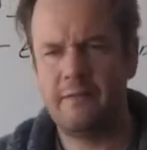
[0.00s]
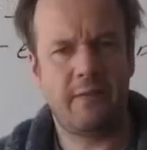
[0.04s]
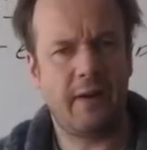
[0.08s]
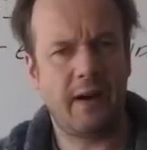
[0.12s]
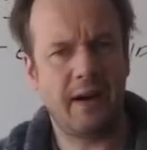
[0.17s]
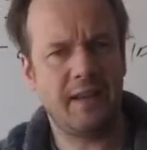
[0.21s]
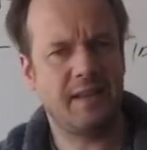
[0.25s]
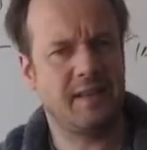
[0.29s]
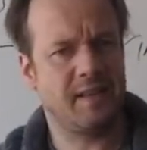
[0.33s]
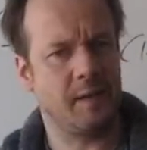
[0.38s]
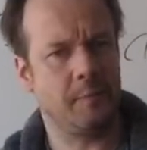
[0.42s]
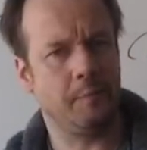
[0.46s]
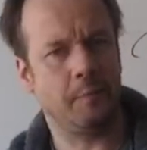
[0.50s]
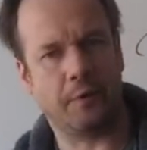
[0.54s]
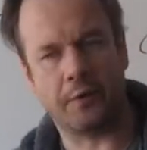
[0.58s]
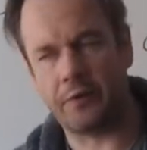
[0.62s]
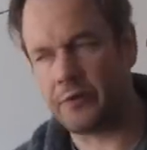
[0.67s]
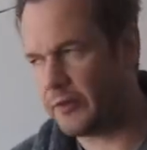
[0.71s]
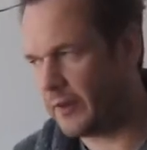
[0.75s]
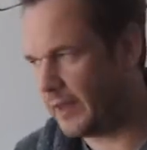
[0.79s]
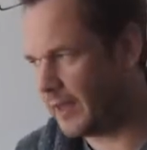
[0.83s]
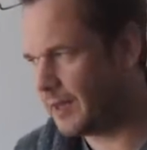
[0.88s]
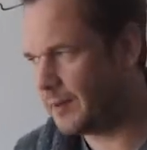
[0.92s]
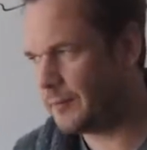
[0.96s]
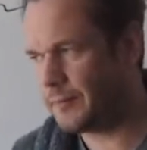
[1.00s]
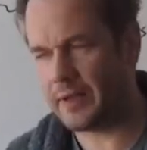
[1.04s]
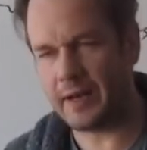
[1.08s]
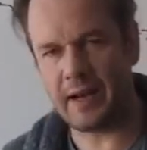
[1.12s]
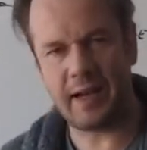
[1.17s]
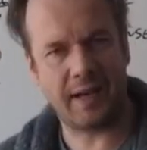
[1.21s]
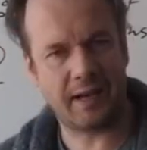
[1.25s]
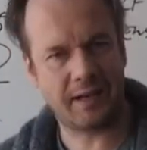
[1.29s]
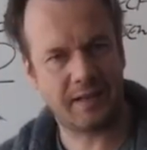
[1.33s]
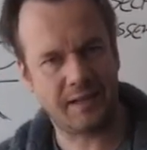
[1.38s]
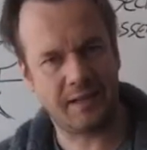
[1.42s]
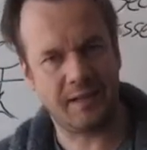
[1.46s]
Very simple thing, but
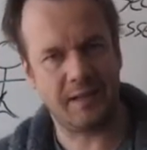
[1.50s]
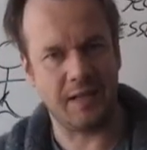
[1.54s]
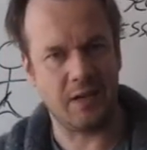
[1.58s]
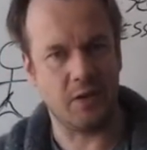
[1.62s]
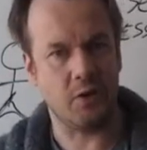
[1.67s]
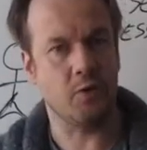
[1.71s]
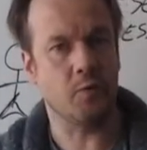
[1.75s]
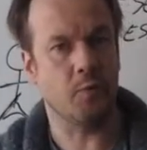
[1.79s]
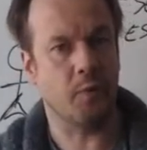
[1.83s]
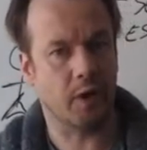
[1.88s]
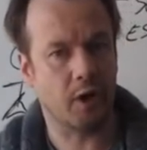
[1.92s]
actually you